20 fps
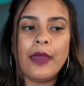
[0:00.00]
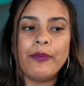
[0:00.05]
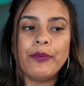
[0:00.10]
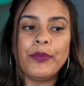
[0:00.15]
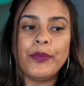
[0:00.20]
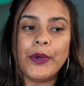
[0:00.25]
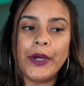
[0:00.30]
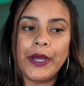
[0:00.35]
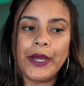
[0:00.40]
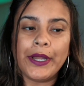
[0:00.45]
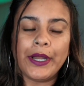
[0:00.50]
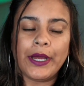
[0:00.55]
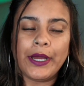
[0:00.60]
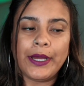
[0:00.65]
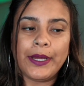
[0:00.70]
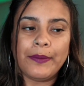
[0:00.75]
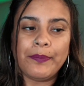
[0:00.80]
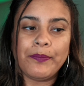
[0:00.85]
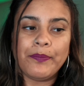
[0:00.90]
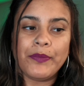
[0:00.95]
But
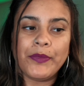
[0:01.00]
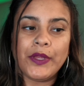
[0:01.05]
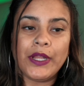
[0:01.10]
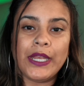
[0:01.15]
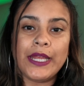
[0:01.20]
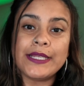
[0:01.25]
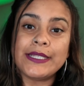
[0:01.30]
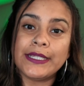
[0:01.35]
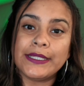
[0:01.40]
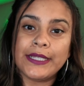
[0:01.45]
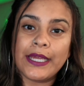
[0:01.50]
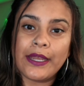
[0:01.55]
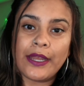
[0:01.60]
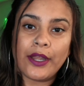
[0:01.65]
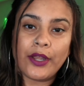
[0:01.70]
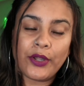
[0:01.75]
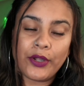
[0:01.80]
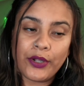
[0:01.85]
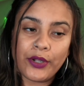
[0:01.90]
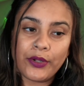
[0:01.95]
the lesson that I
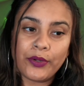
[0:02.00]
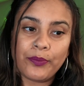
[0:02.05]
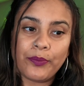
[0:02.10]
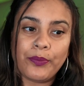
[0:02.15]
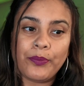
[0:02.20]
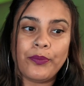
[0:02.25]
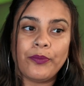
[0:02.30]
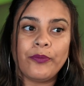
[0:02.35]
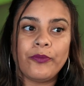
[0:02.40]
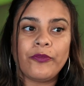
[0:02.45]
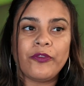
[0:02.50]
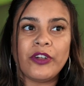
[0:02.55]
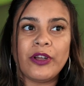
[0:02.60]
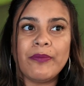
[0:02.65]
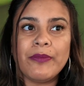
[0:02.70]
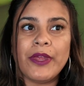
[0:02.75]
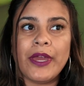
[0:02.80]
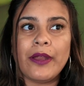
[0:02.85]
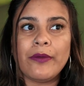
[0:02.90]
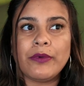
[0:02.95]
learned
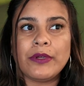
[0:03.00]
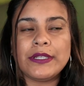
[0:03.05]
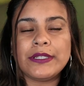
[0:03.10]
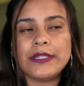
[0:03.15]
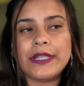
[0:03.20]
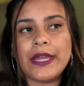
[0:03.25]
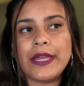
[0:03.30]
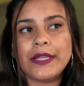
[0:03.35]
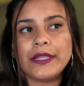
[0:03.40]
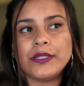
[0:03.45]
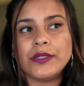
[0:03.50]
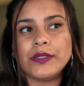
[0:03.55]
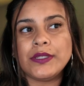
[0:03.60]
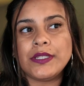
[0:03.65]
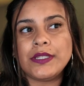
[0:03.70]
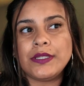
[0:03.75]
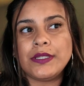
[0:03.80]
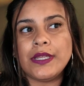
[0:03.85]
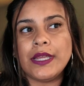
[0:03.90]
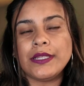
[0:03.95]
from that was like
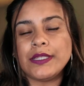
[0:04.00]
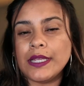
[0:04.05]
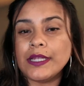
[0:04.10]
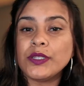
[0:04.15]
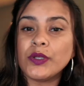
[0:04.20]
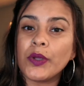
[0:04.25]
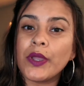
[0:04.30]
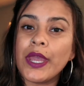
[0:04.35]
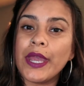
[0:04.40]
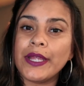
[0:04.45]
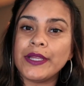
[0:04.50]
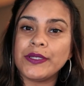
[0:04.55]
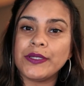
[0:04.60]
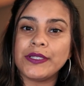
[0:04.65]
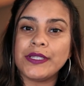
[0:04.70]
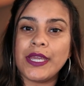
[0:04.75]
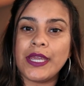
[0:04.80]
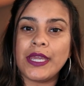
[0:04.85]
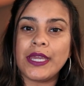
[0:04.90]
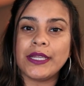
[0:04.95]
it's okay to
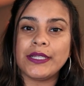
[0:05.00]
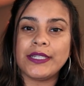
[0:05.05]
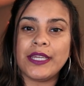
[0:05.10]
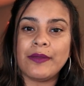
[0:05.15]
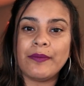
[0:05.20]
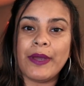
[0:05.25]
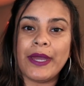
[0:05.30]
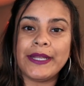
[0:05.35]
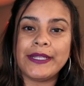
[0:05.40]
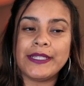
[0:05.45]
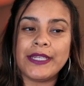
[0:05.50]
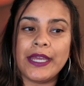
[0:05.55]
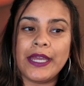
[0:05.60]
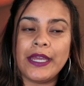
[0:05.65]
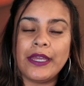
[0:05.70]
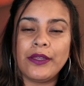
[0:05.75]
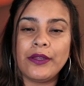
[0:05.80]
take it day by day.